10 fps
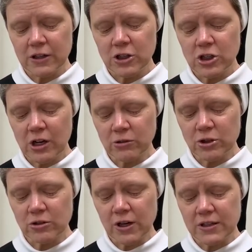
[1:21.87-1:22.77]

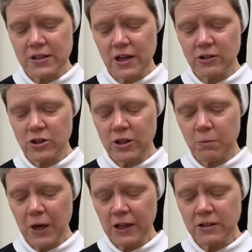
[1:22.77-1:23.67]
Shelter us under the
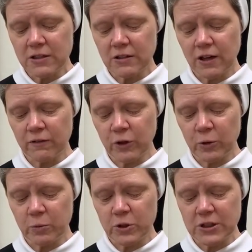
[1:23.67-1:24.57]
mantle of your
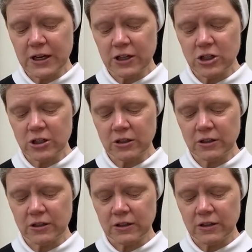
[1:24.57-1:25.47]
protection.
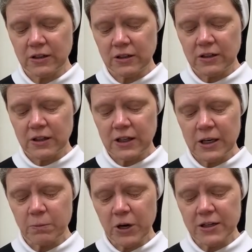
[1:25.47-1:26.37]

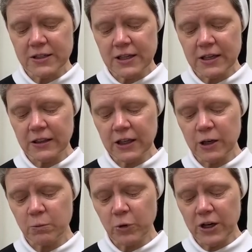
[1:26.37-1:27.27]
Keep us in the
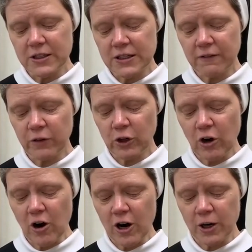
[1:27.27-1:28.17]
embrace of
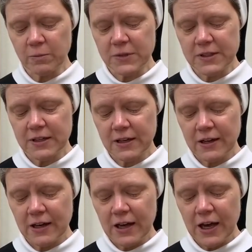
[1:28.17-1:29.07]
your arms
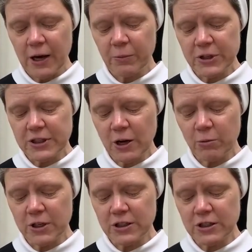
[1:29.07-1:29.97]
Help us
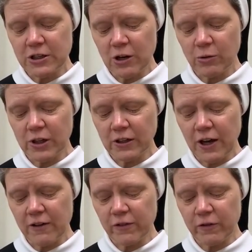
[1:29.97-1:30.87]
always to know the
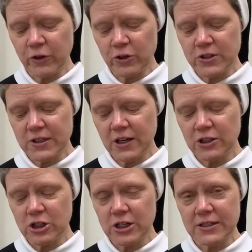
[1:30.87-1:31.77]
love of your
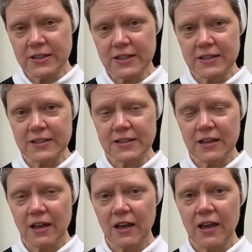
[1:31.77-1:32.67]
Son, Jesus.
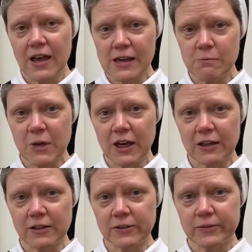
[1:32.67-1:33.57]

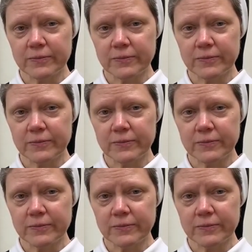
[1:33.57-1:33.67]
Amen.